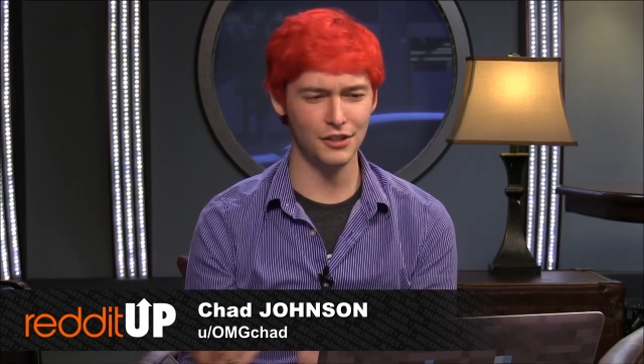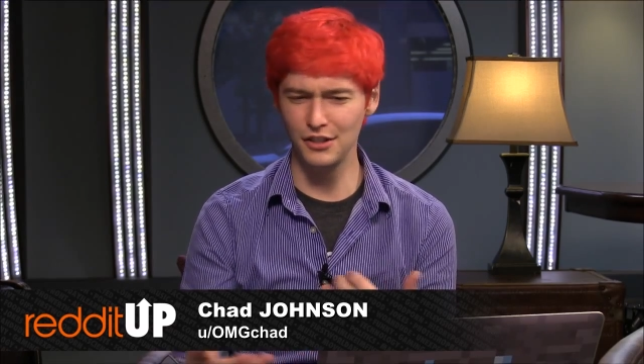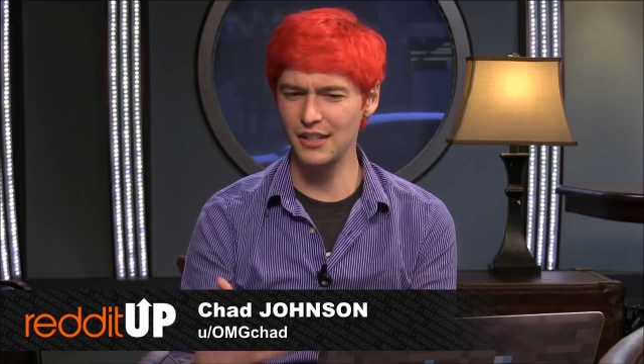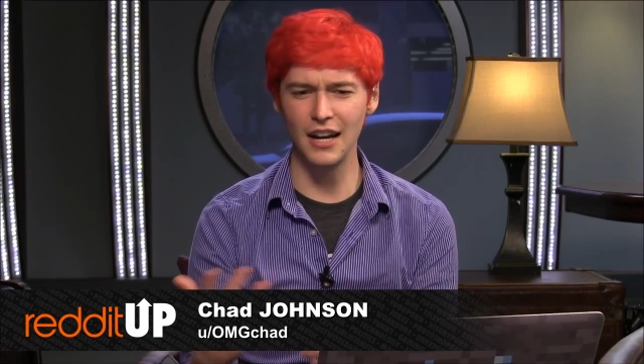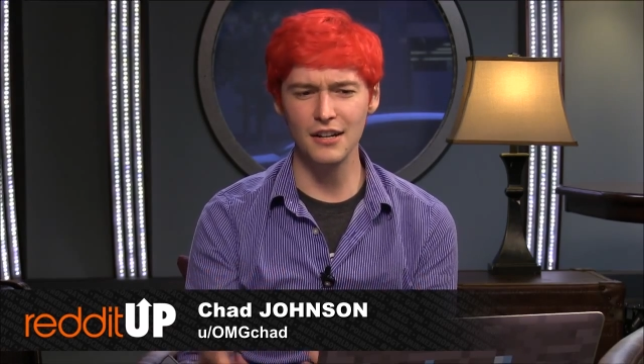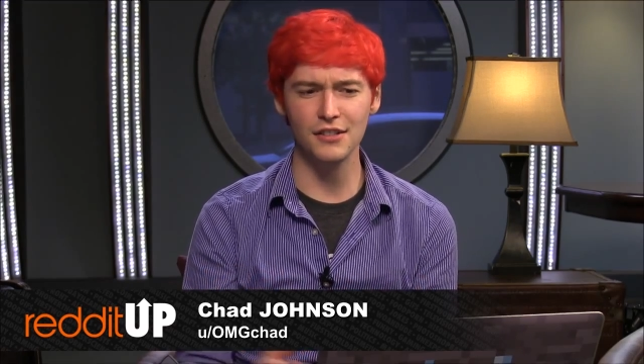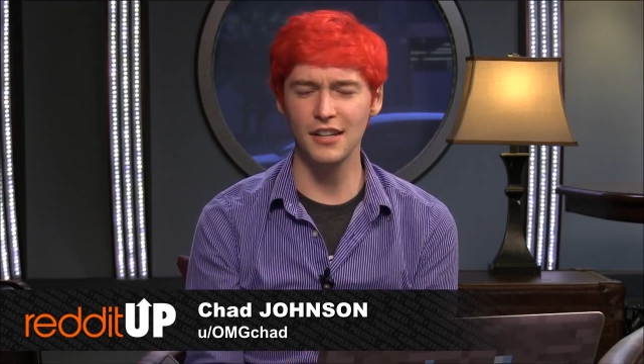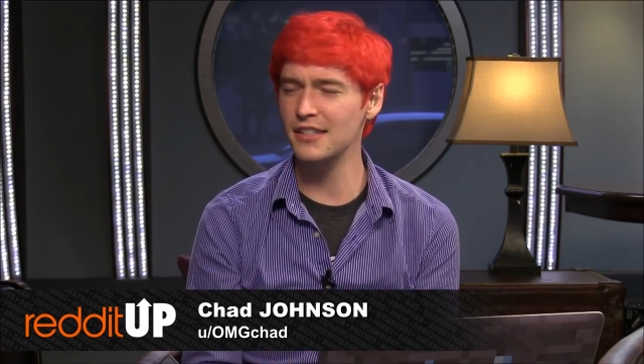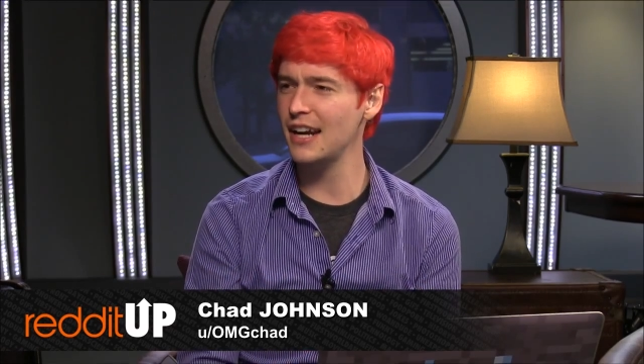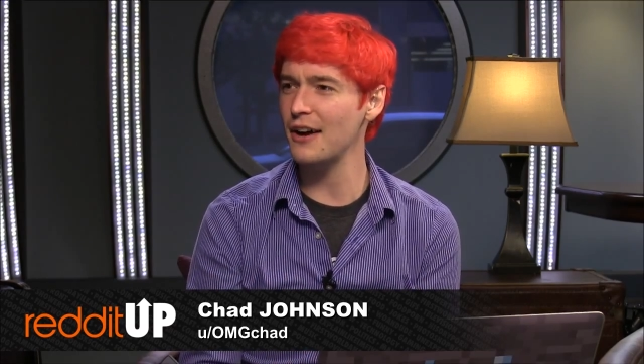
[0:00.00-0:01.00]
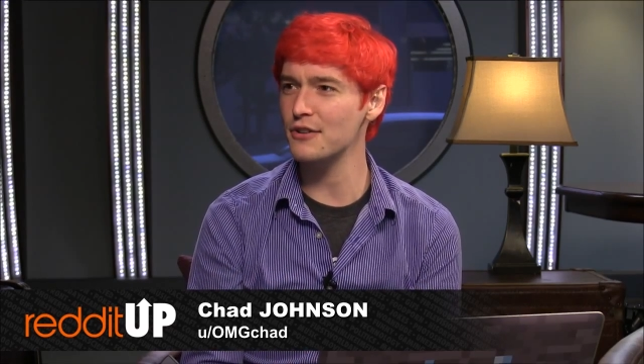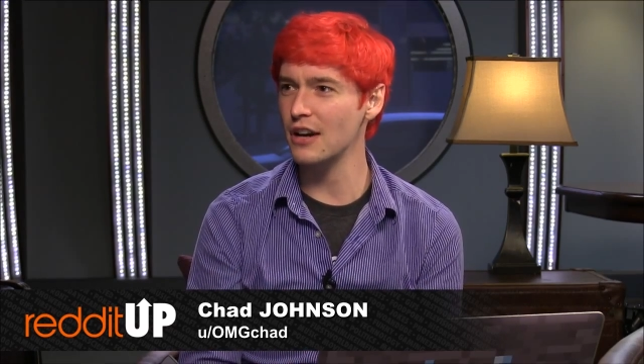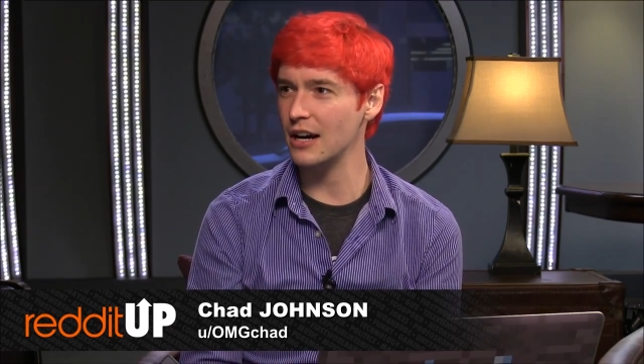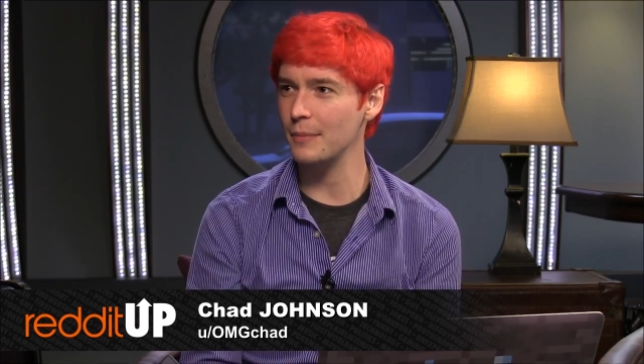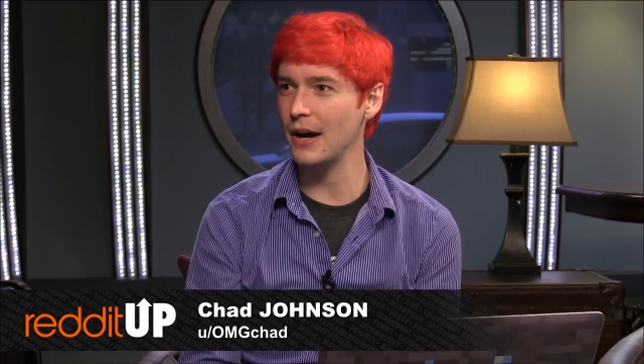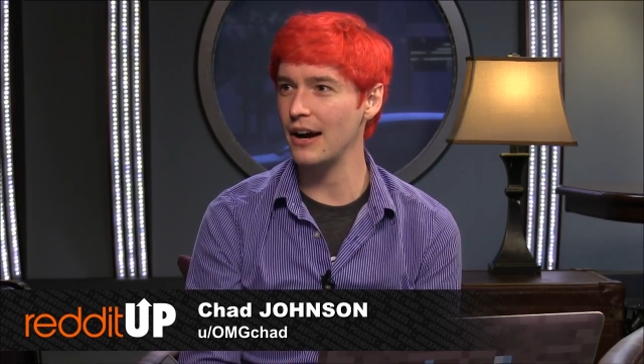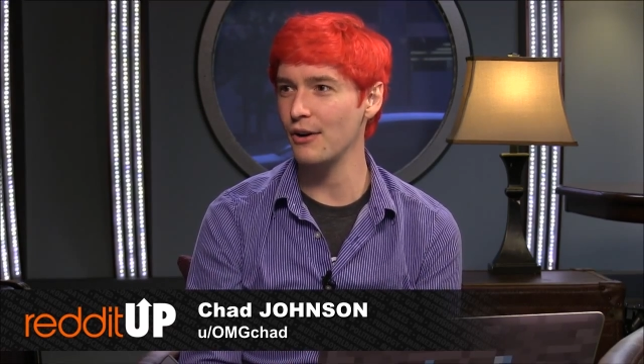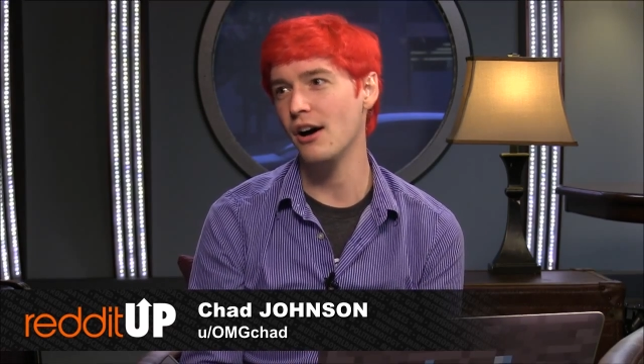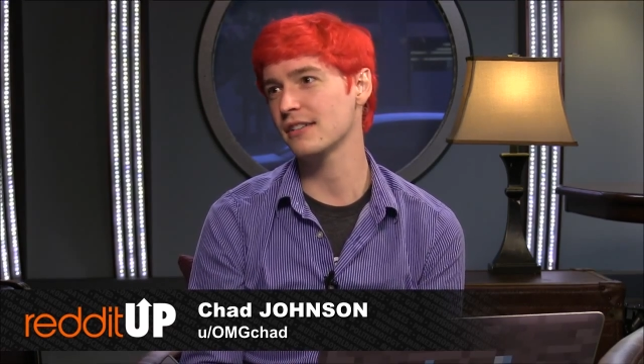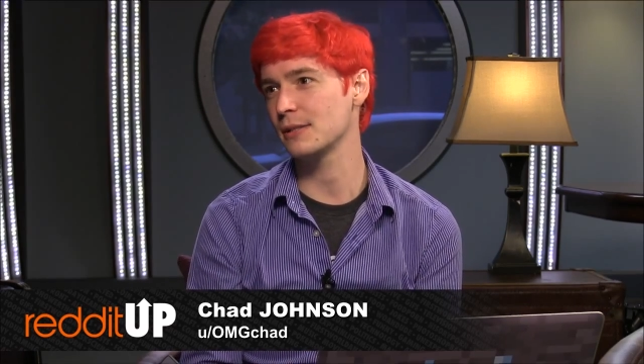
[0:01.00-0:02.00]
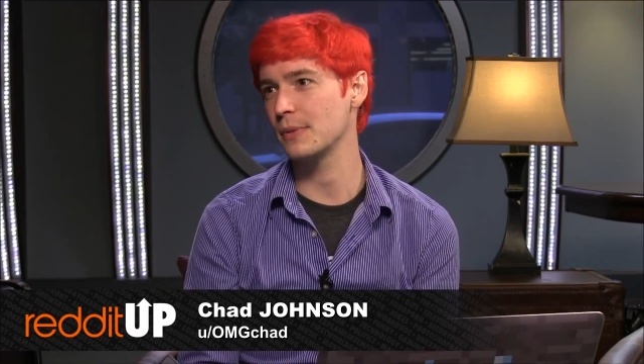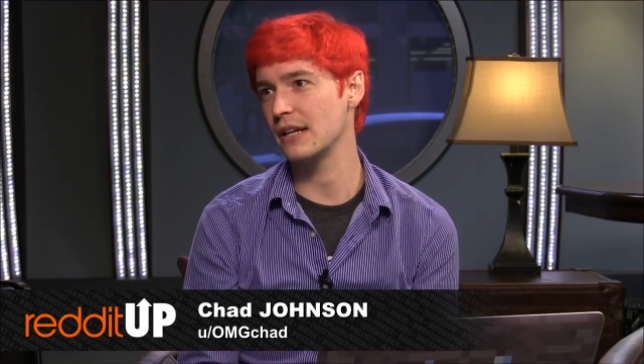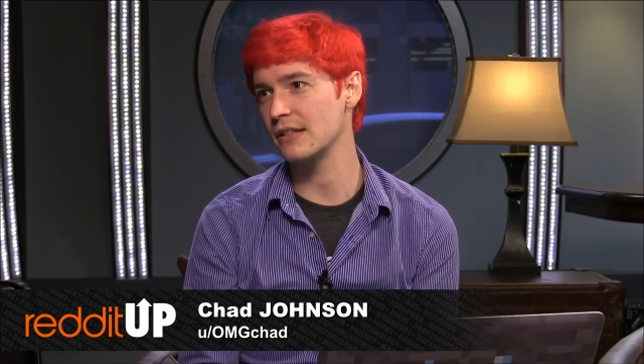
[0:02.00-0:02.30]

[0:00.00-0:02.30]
to just kind of suss it out and talk about how awesome it